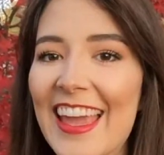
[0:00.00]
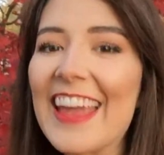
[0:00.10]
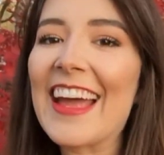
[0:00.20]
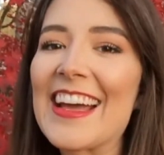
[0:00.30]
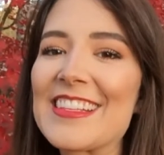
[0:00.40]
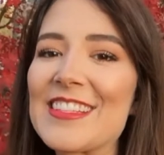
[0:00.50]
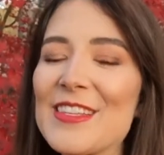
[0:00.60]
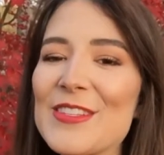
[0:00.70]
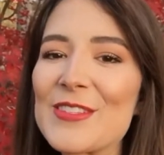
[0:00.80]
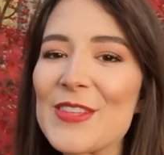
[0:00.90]
Hey guys,
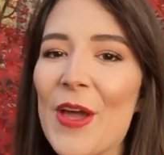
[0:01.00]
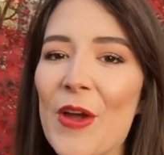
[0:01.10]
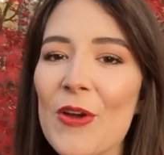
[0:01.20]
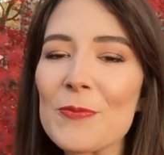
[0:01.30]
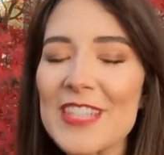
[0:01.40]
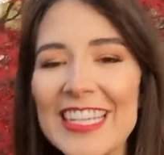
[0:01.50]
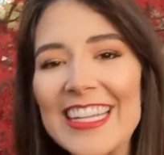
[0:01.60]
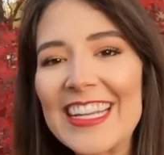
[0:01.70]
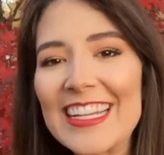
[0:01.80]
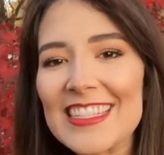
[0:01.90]
so I'm
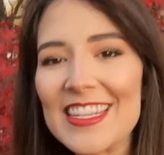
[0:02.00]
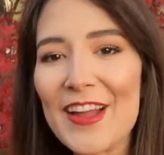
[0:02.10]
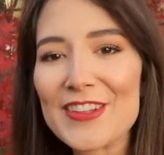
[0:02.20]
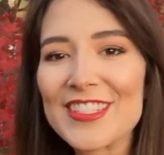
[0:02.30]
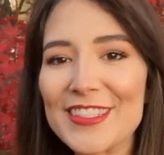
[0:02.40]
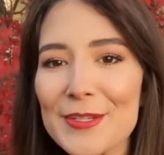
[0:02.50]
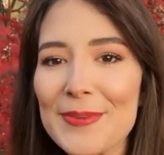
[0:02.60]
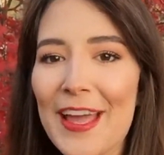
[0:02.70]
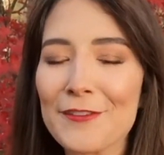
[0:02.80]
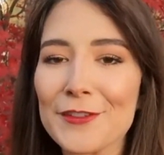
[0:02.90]
checking in. It's now just a
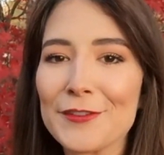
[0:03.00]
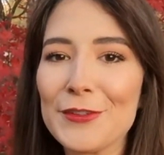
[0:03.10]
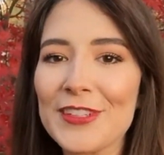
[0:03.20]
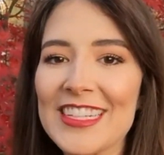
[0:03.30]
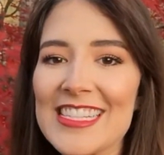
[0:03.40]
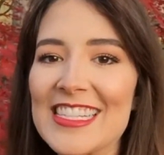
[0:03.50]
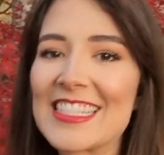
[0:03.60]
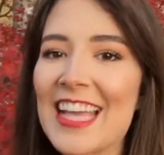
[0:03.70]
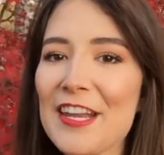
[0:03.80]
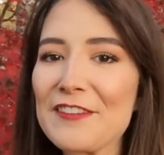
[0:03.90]
little bit after four. It's,
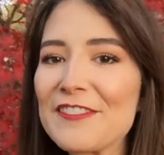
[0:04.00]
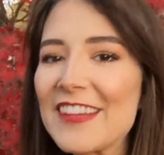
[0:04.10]
it's kind of